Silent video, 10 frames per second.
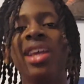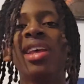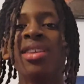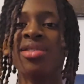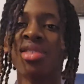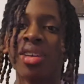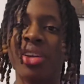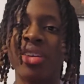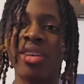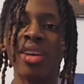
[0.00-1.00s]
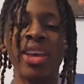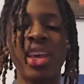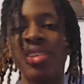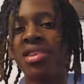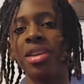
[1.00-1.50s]
An insulator
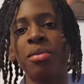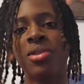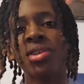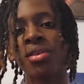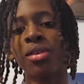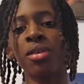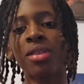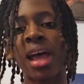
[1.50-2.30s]
is any material